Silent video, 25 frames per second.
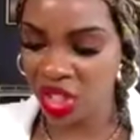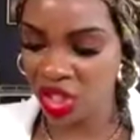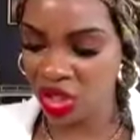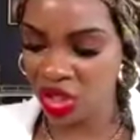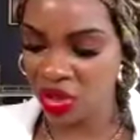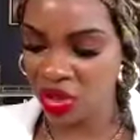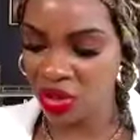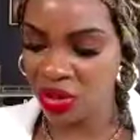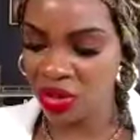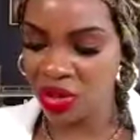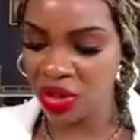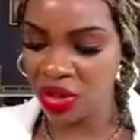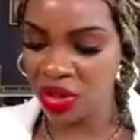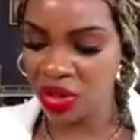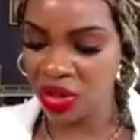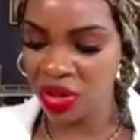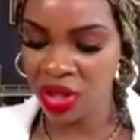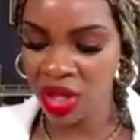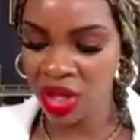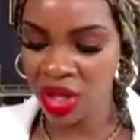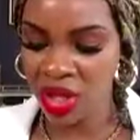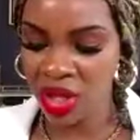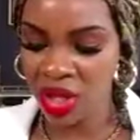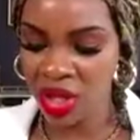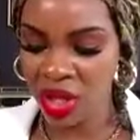initials.
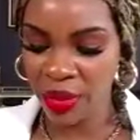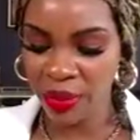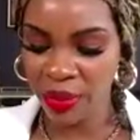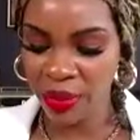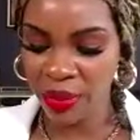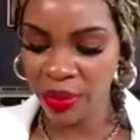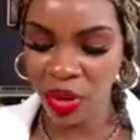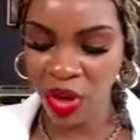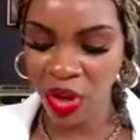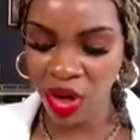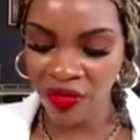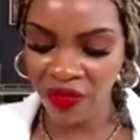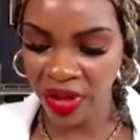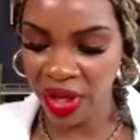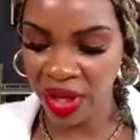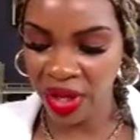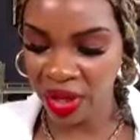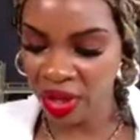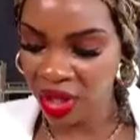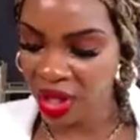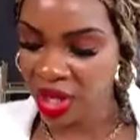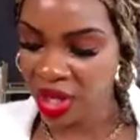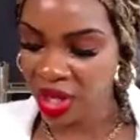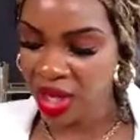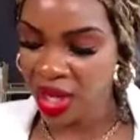
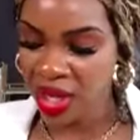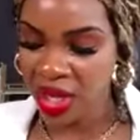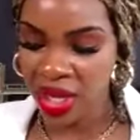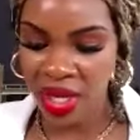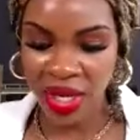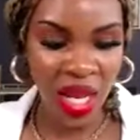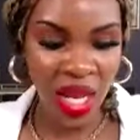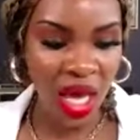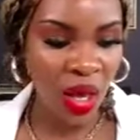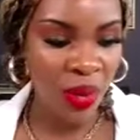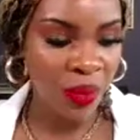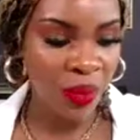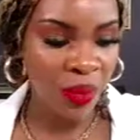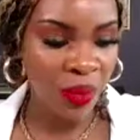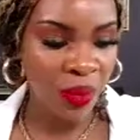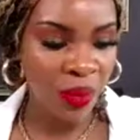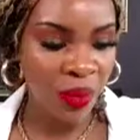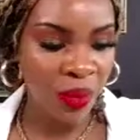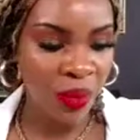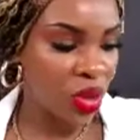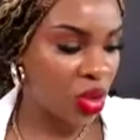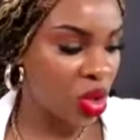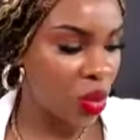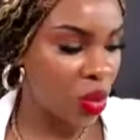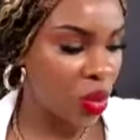Perfect. Now I'm
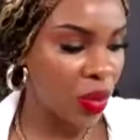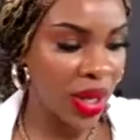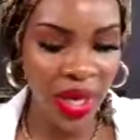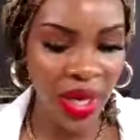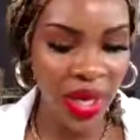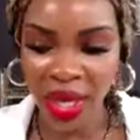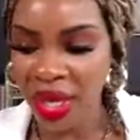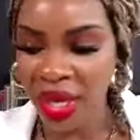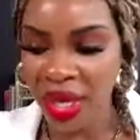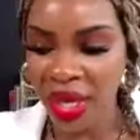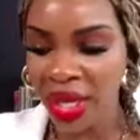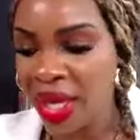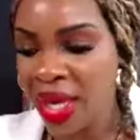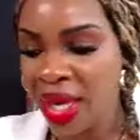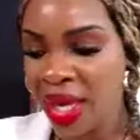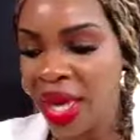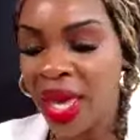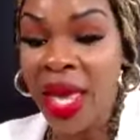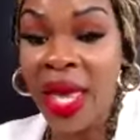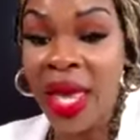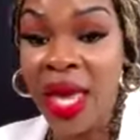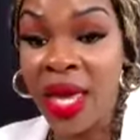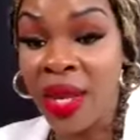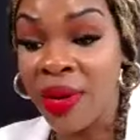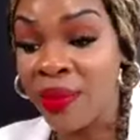going to go ahead
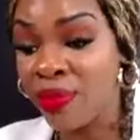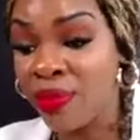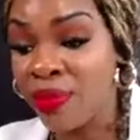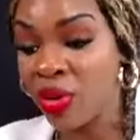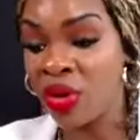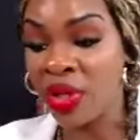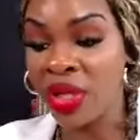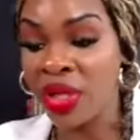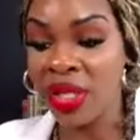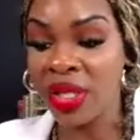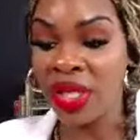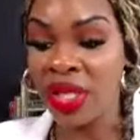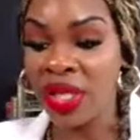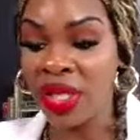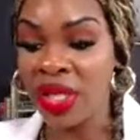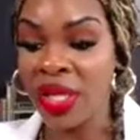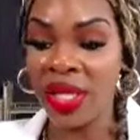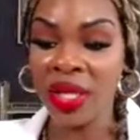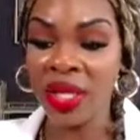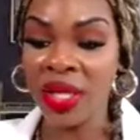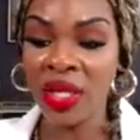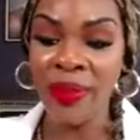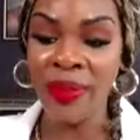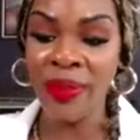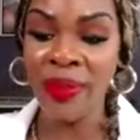and put it
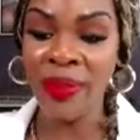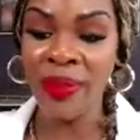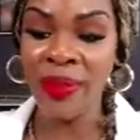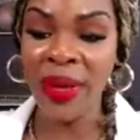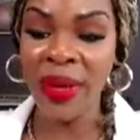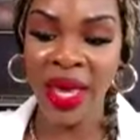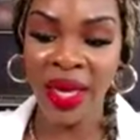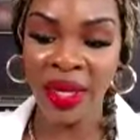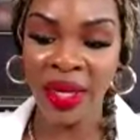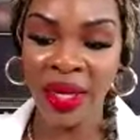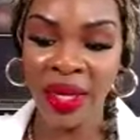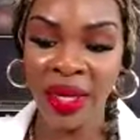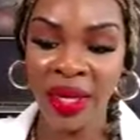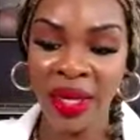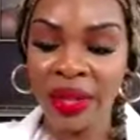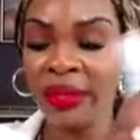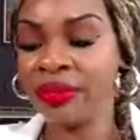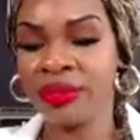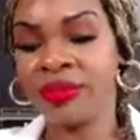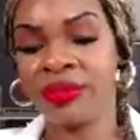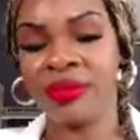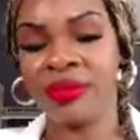in the bag.